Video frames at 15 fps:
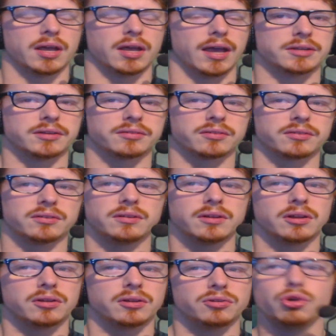and just
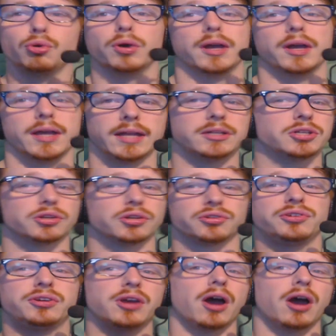do it and just
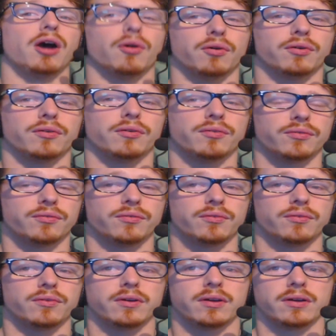go.
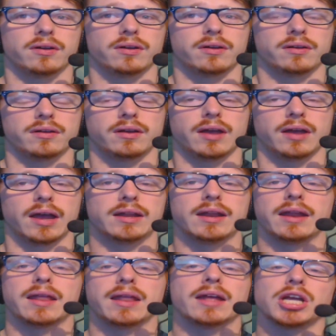And
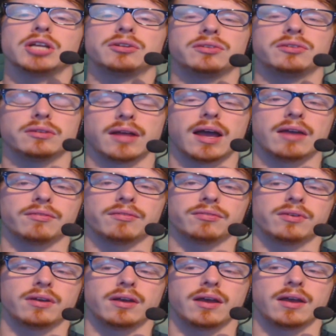then that changes your
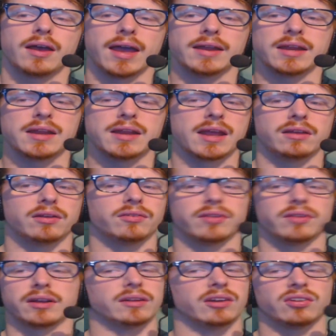life. And then they, there's
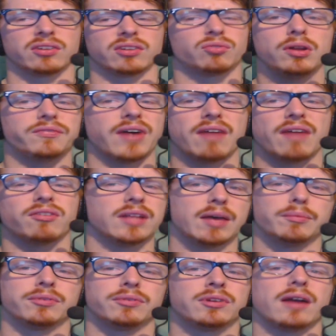like there's like 25
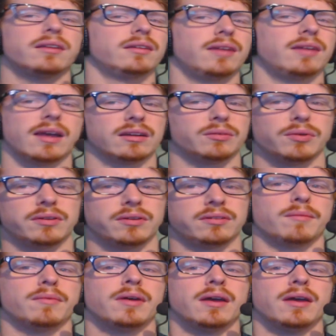clips cut together with
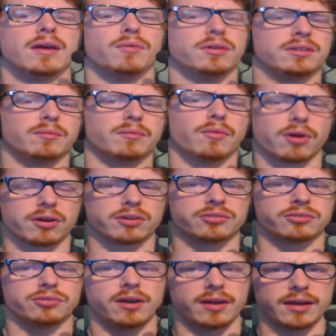some with some
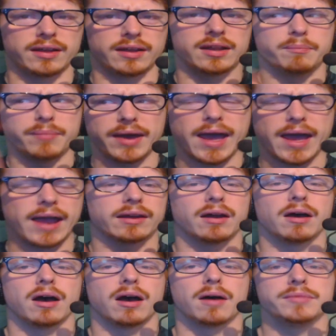orchestra in the back,
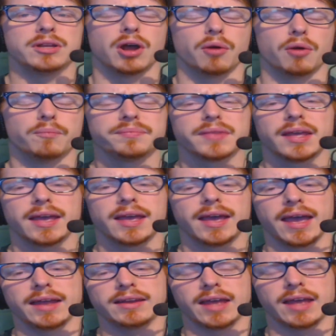um, you know,
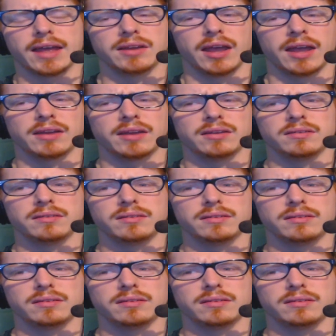and and and